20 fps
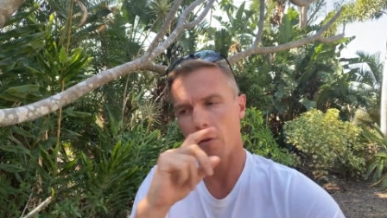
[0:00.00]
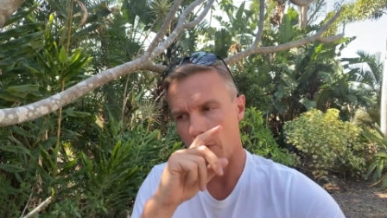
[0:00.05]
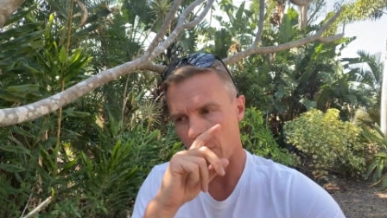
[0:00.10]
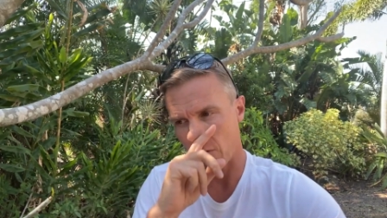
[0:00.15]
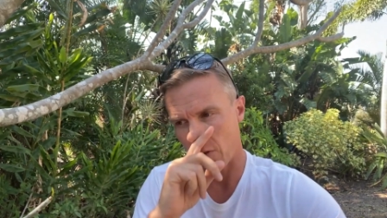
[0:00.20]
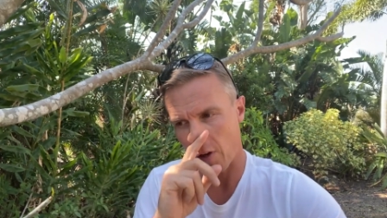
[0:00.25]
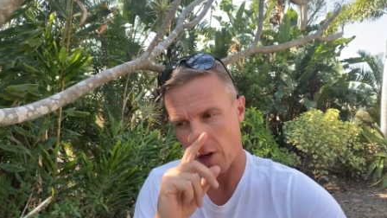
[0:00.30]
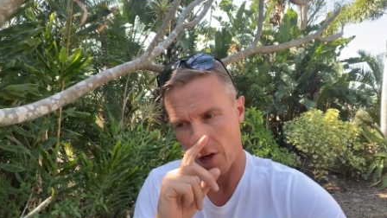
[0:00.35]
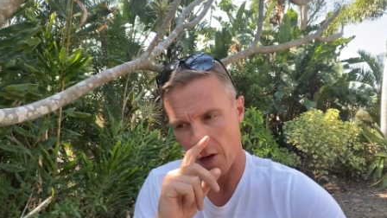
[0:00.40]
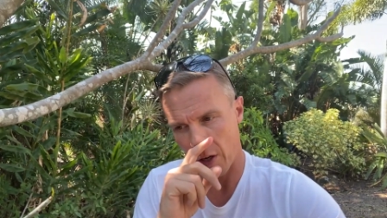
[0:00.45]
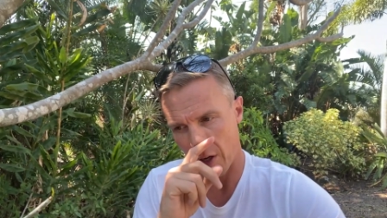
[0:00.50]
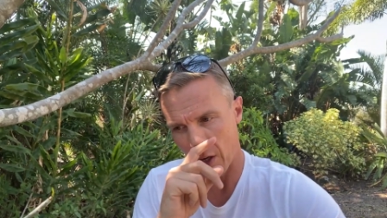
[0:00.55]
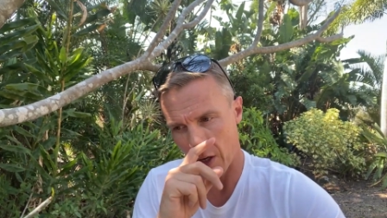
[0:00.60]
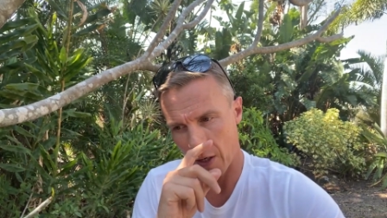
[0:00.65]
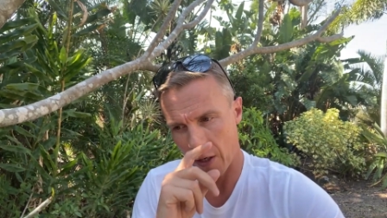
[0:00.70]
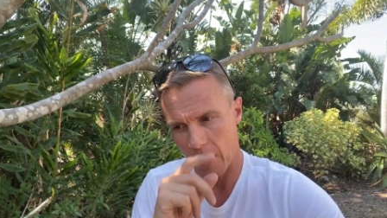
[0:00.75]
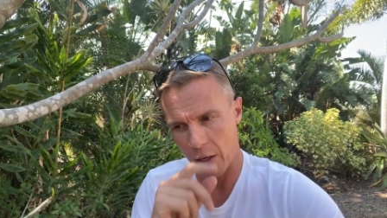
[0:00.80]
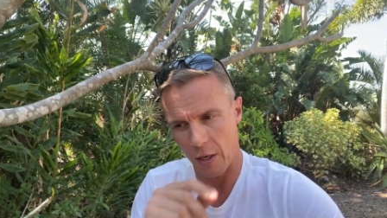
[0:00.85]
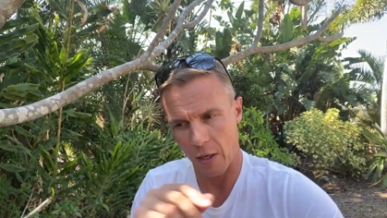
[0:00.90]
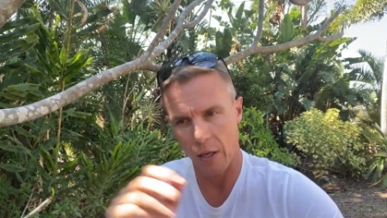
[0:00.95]
So, and,
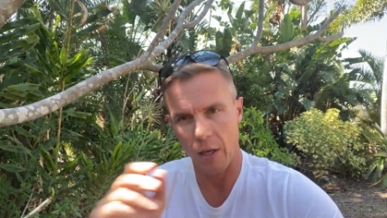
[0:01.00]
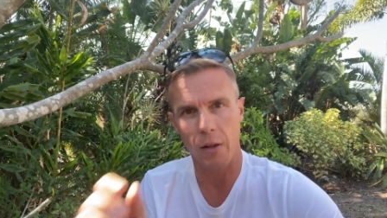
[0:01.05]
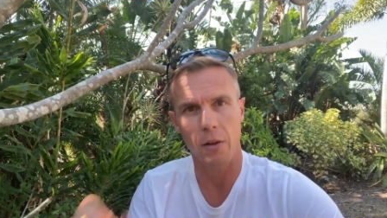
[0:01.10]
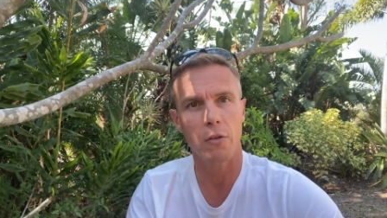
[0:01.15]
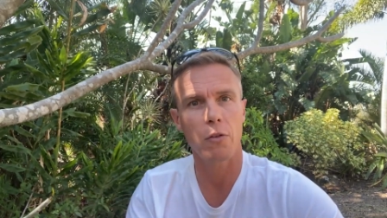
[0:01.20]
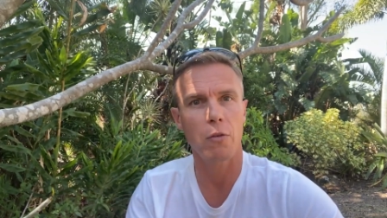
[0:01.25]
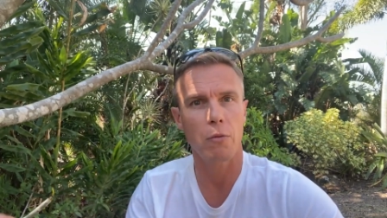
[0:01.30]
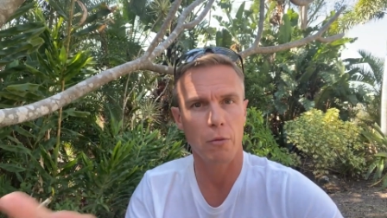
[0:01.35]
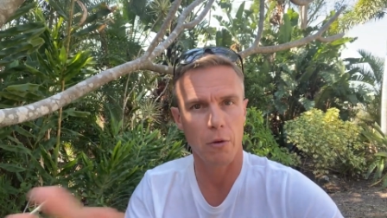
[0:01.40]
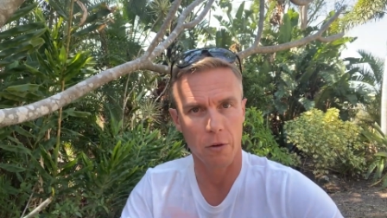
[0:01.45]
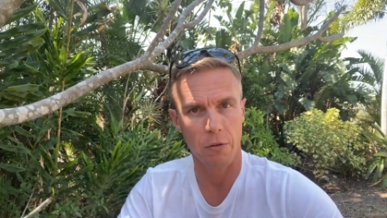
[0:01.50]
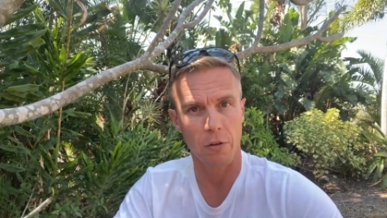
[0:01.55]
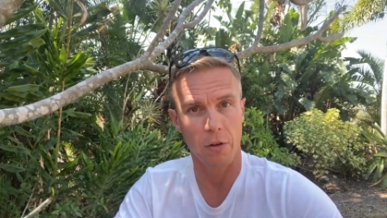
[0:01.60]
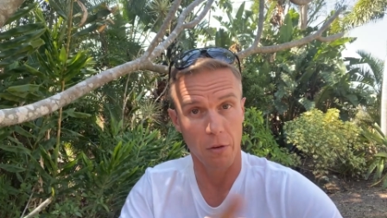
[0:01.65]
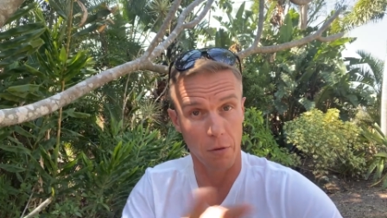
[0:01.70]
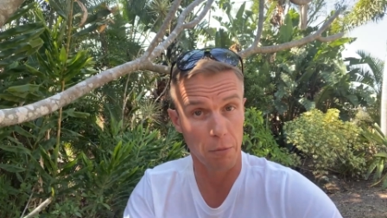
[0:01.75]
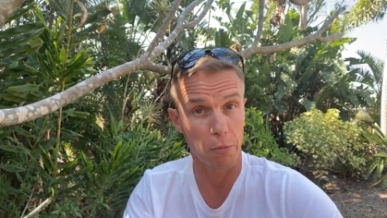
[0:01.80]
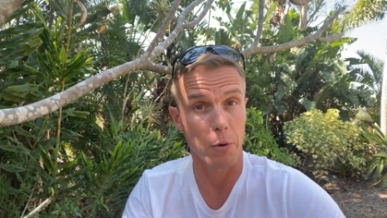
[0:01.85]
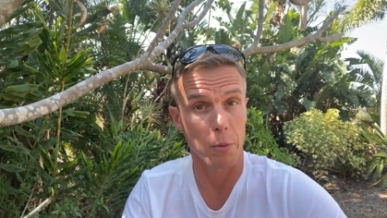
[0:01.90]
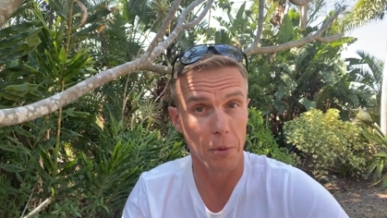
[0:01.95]
and, and, again, this is where I said
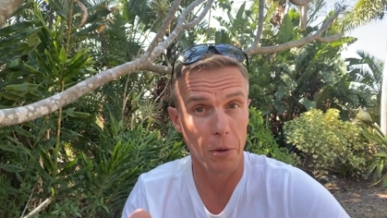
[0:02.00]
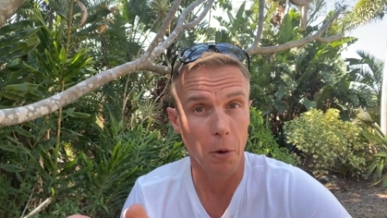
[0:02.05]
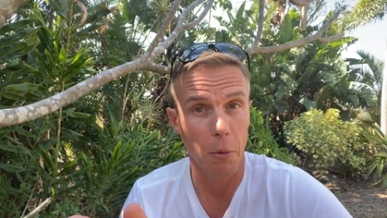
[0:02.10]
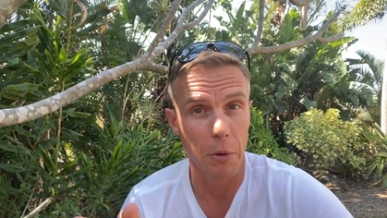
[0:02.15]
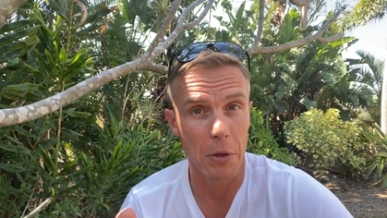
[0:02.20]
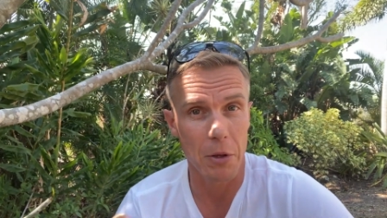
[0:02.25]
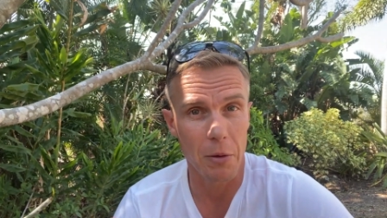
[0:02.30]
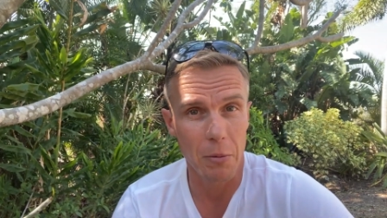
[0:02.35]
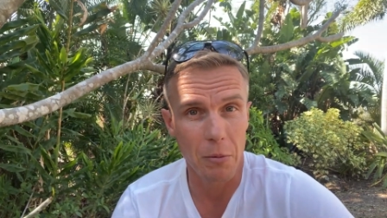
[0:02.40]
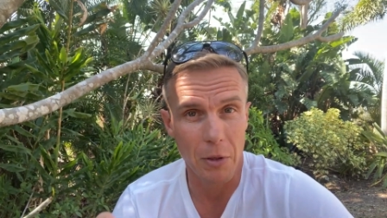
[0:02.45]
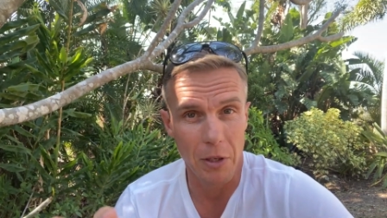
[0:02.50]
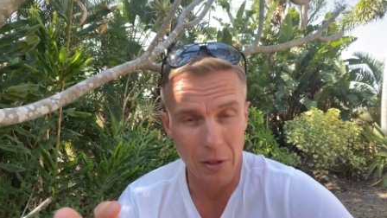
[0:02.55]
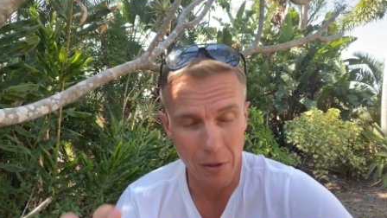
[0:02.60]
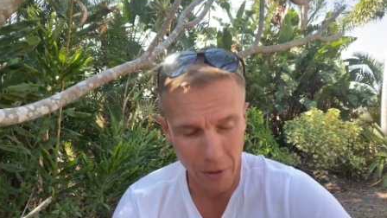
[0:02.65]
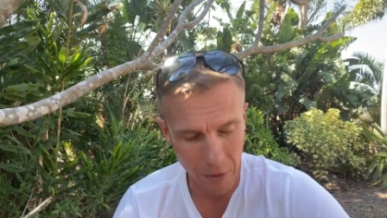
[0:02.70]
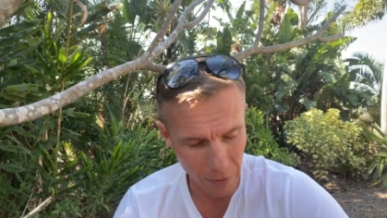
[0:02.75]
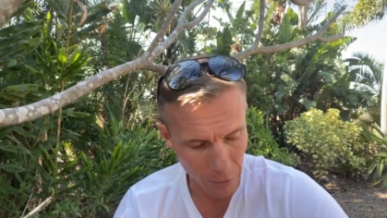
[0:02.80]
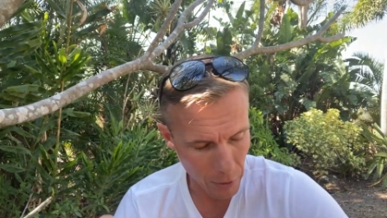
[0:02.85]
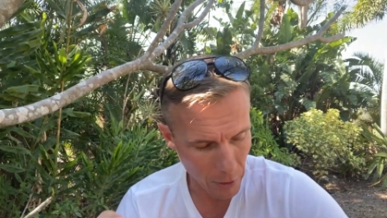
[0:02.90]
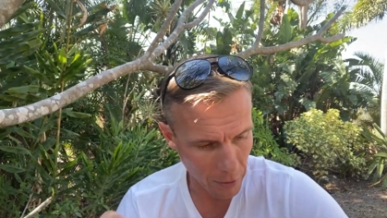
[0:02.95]
this is probably not what you, what you
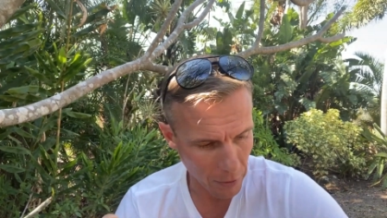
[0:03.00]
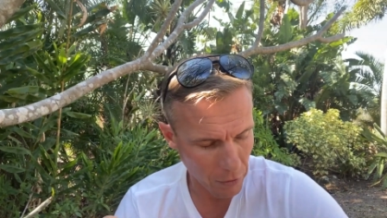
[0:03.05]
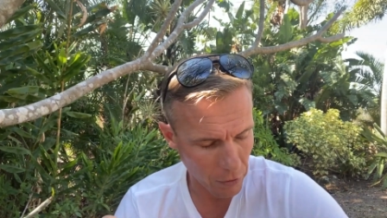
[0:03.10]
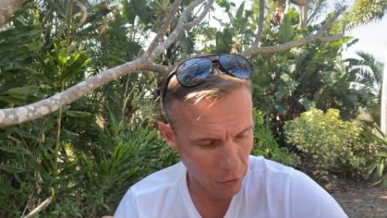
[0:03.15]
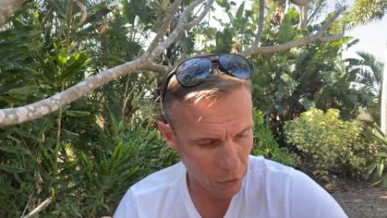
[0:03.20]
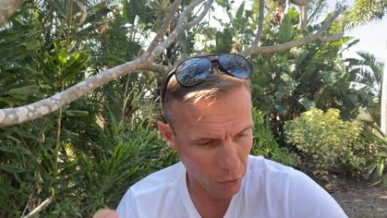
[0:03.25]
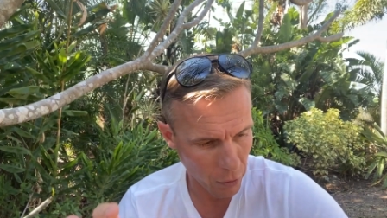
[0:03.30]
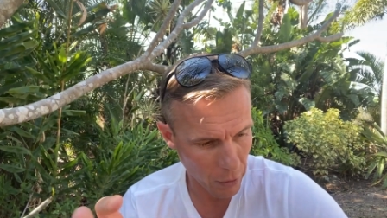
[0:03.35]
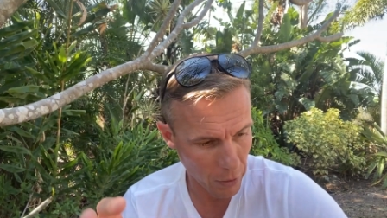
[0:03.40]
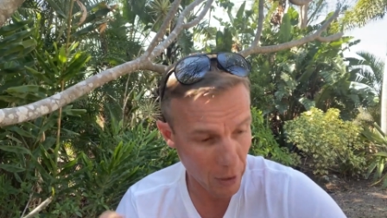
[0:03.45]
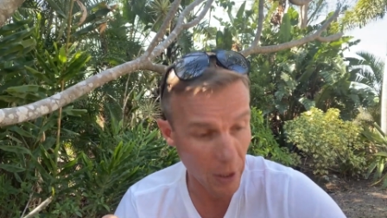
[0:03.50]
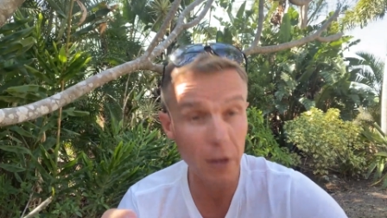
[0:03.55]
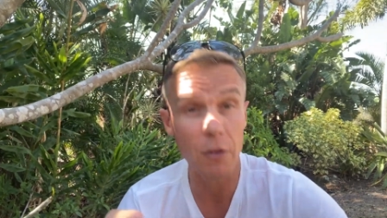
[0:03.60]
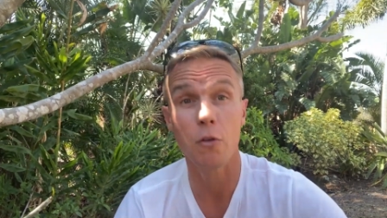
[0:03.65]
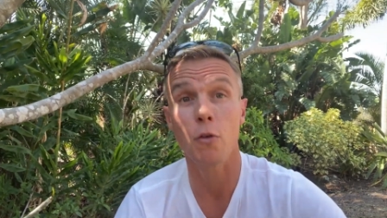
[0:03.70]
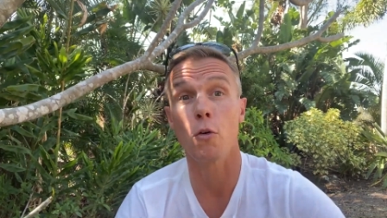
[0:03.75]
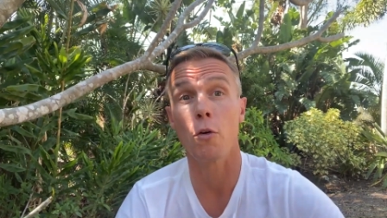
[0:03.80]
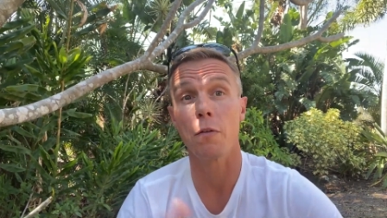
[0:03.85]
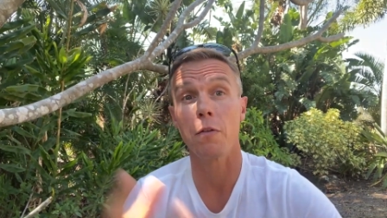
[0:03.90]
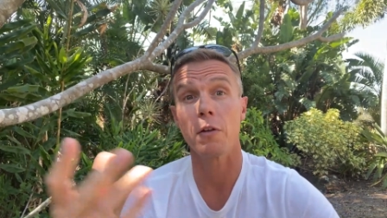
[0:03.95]
want to listen to with
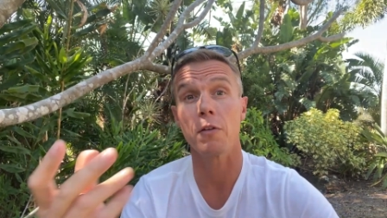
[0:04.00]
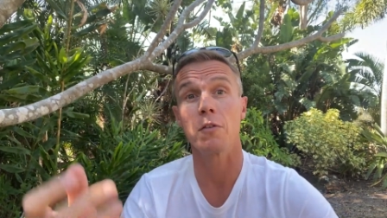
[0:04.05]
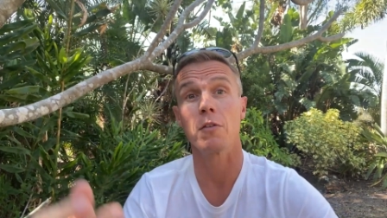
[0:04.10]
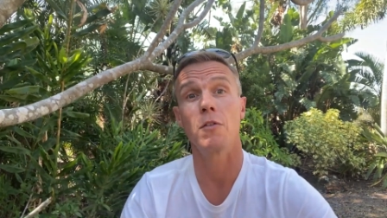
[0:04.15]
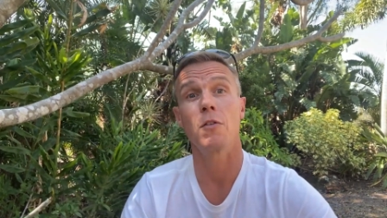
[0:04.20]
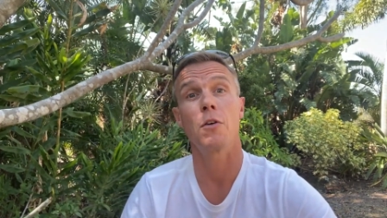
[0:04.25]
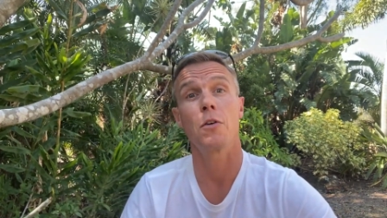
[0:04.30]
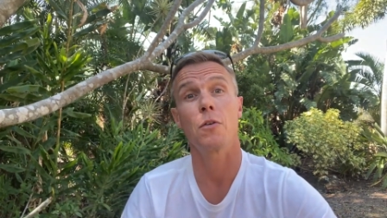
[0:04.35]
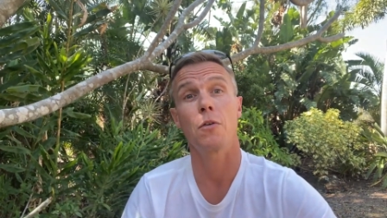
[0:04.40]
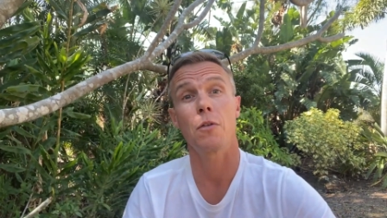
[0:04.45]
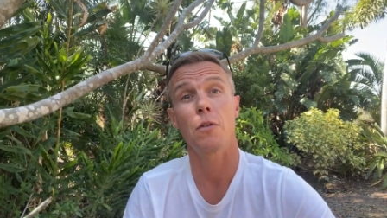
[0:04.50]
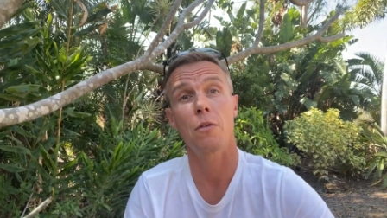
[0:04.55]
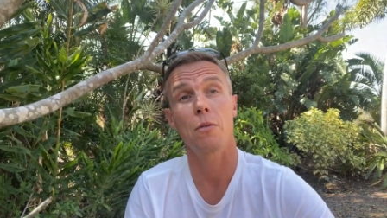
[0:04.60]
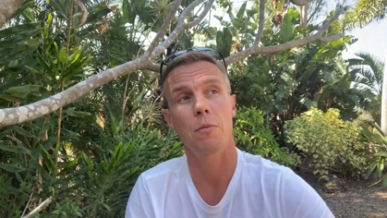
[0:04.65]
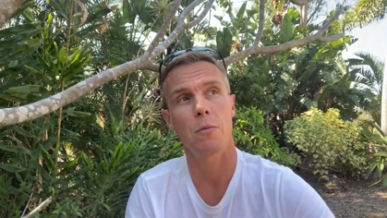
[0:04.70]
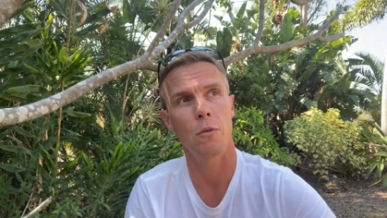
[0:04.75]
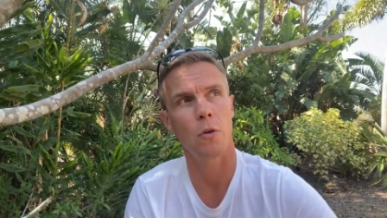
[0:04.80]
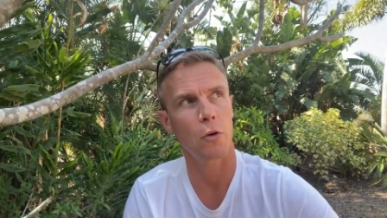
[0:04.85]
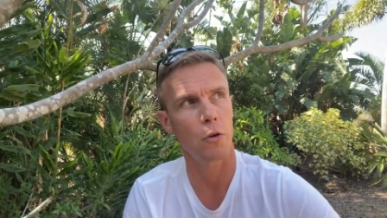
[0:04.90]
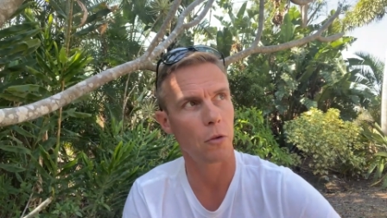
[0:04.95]
kids, or if this is not your
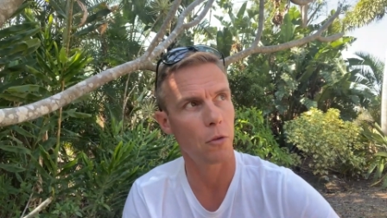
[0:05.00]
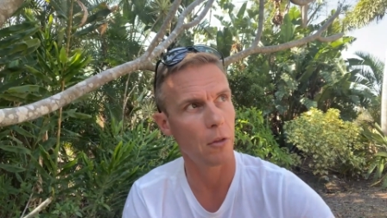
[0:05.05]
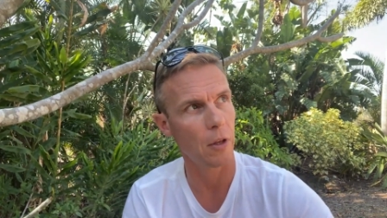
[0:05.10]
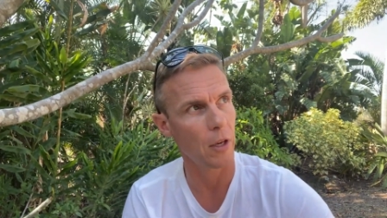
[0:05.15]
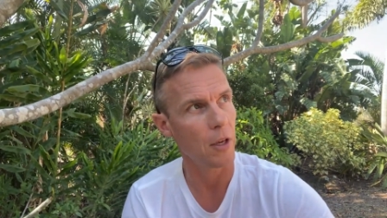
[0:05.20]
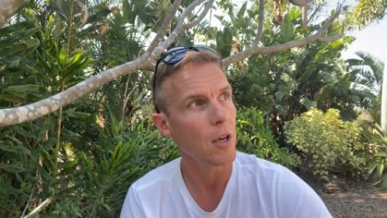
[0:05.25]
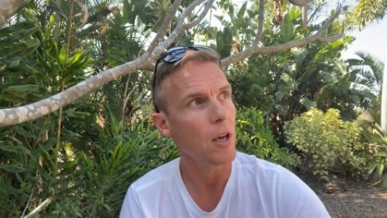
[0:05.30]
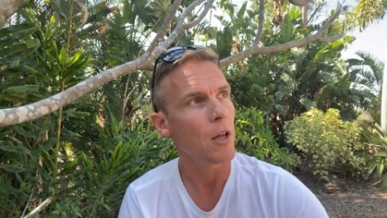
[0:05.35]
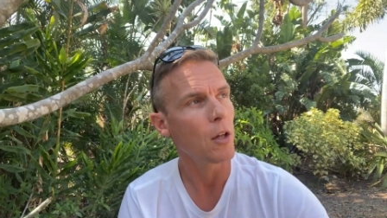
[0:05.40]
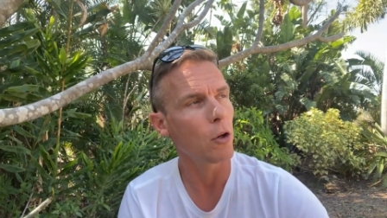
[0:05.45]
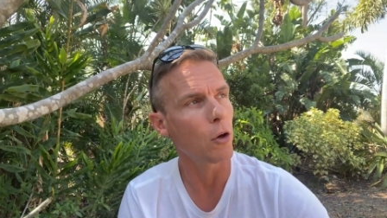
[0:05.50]
not your thing.